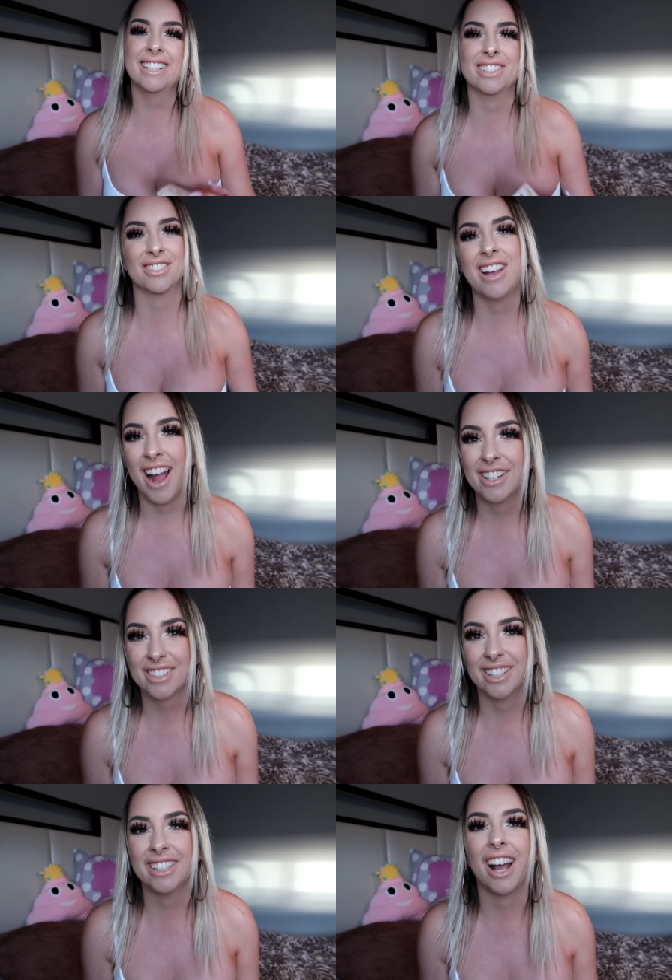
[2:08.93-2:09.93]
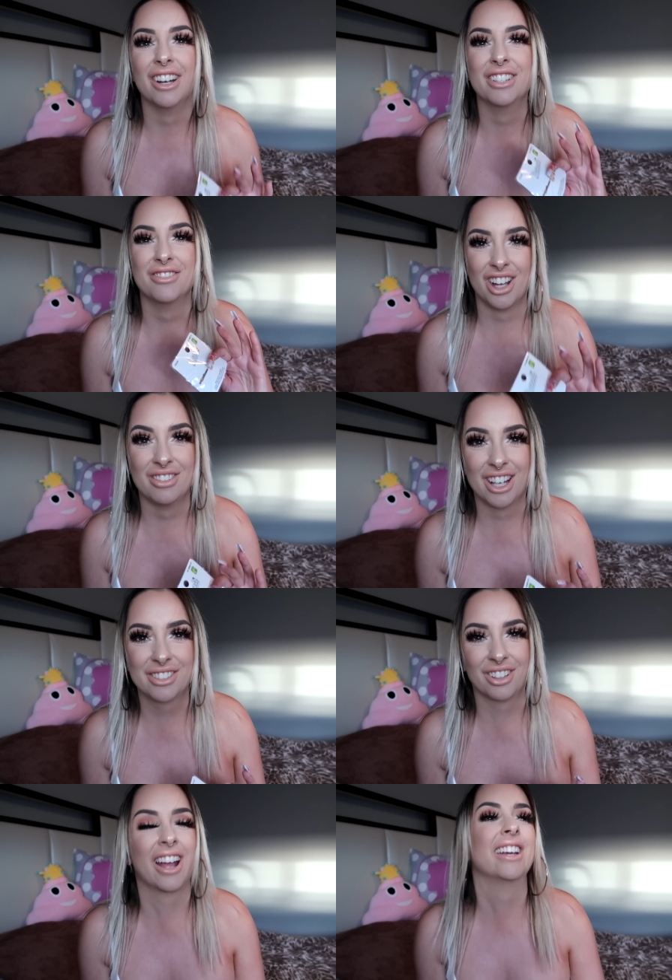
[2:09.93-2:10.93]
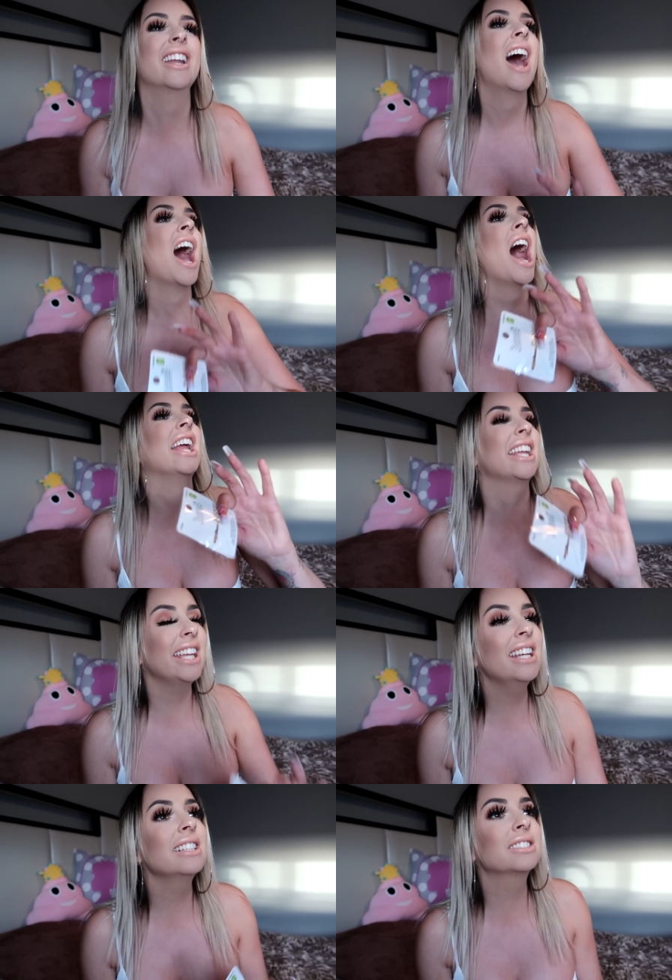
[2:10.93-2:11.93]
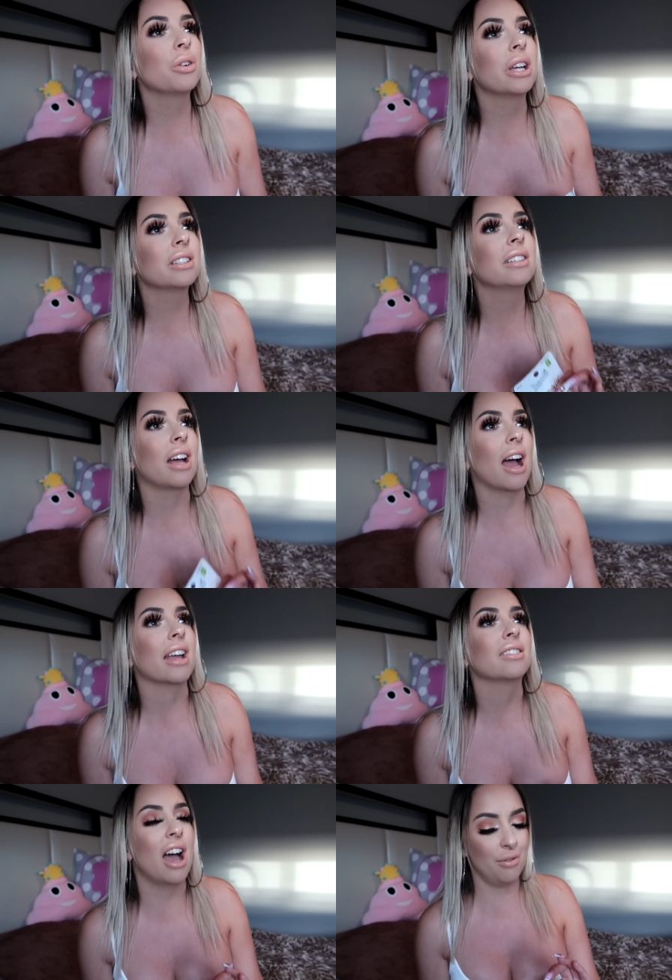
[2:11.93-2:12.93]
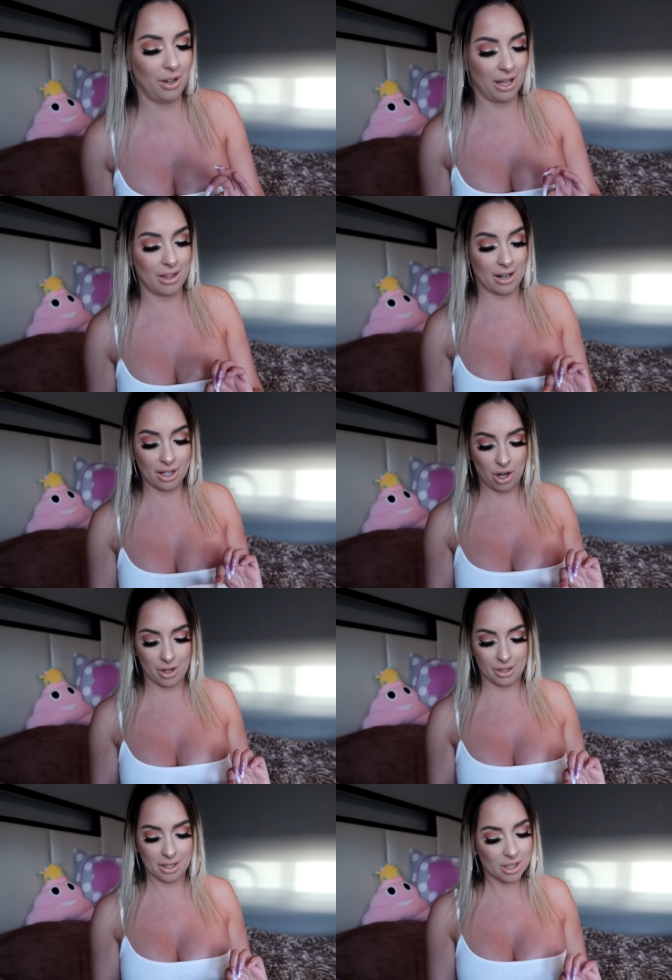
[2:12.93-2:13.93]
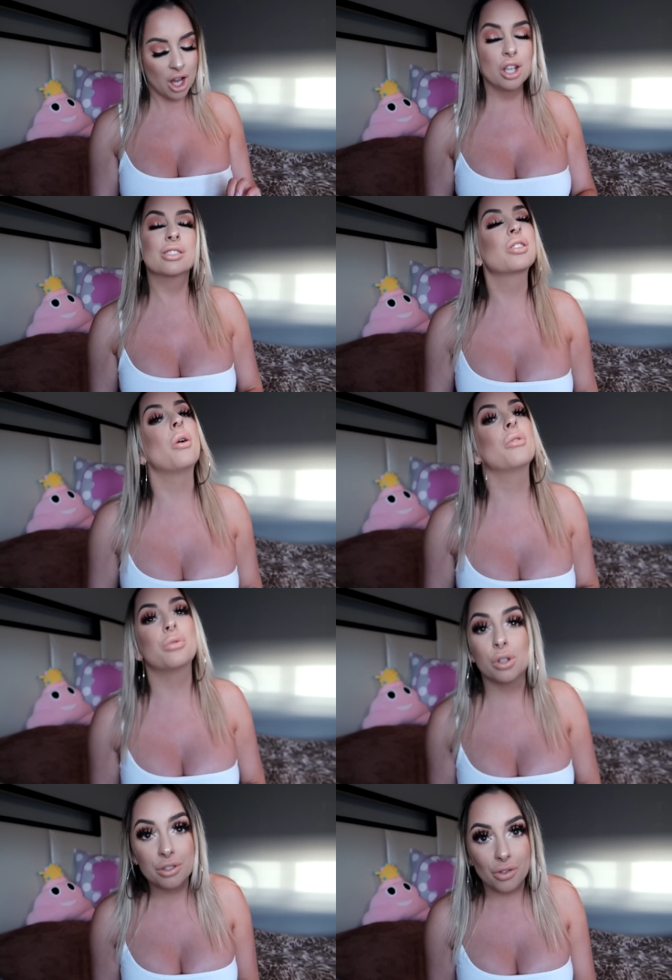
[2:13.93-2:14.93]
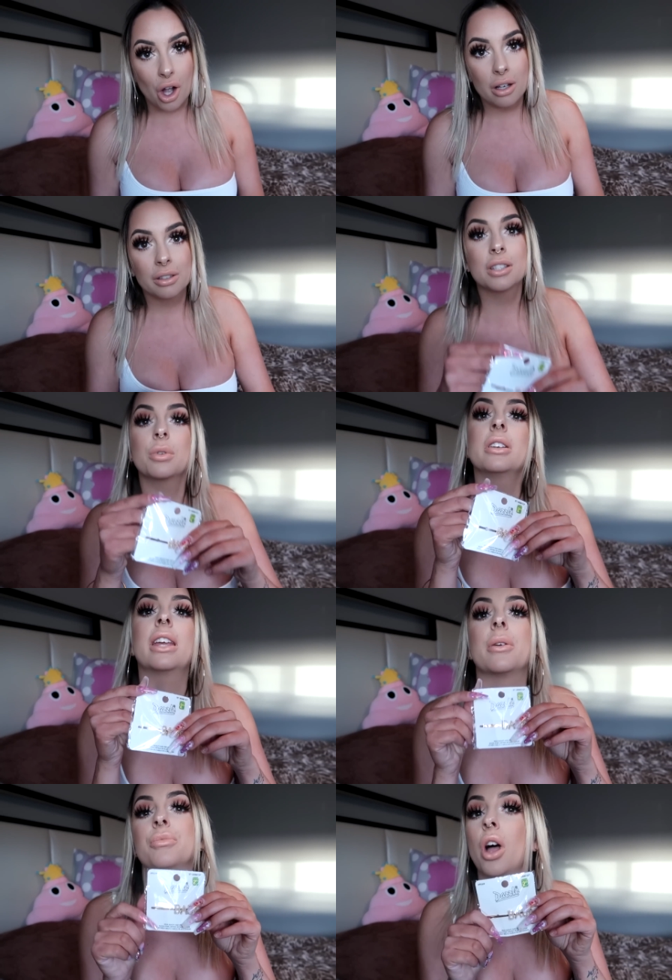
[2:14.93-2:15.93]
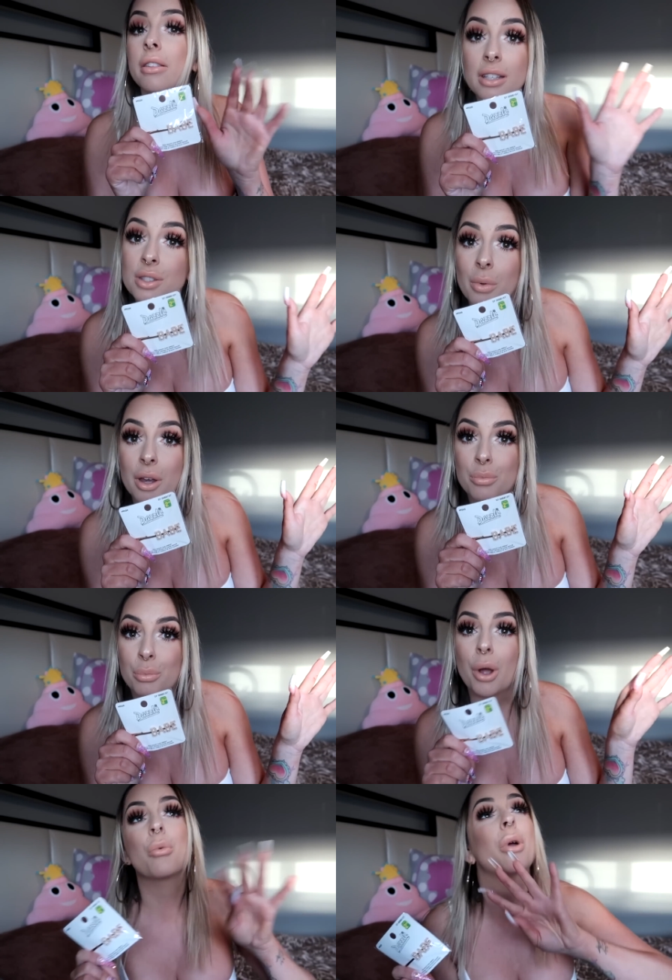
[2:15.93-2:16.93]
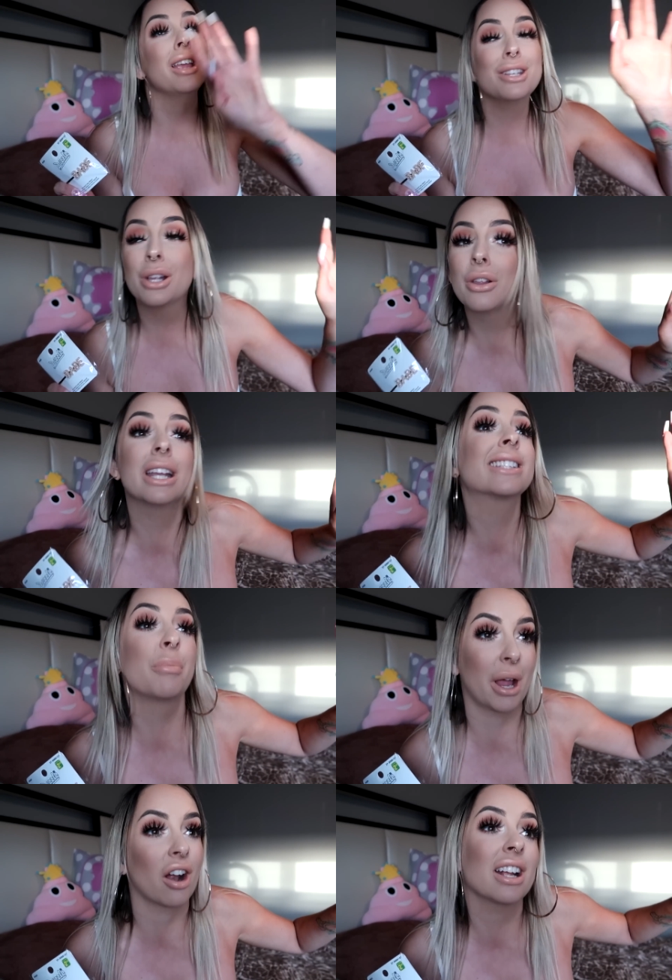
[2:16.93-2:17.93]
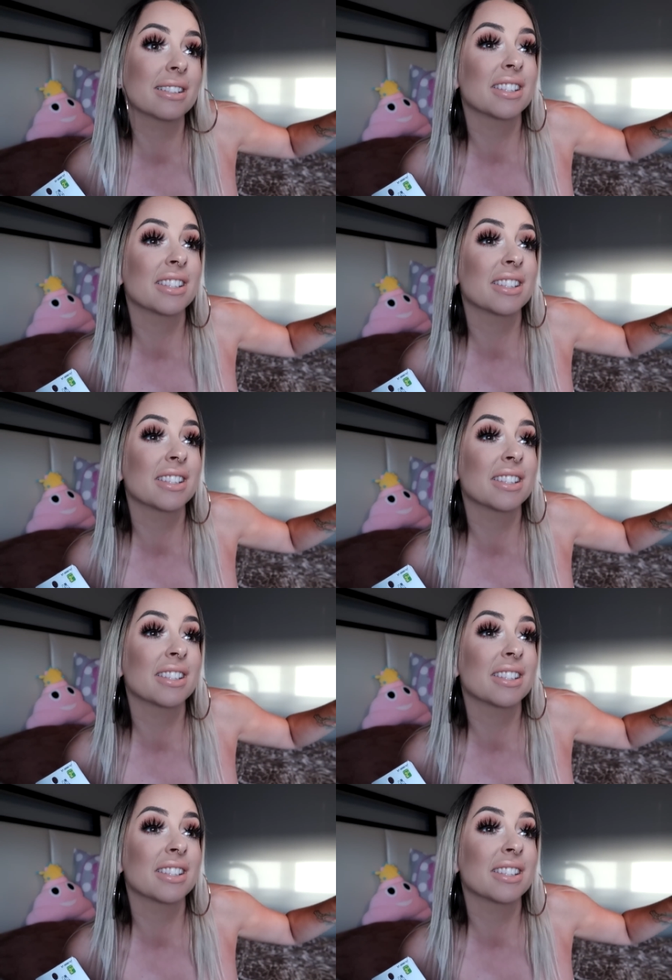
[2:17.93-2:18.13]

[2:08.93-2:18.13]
get a reaction out of my best friend. He is going to die laughing at that I got this. So first of all, this one came, not this one, but wait till it's a pair, it's a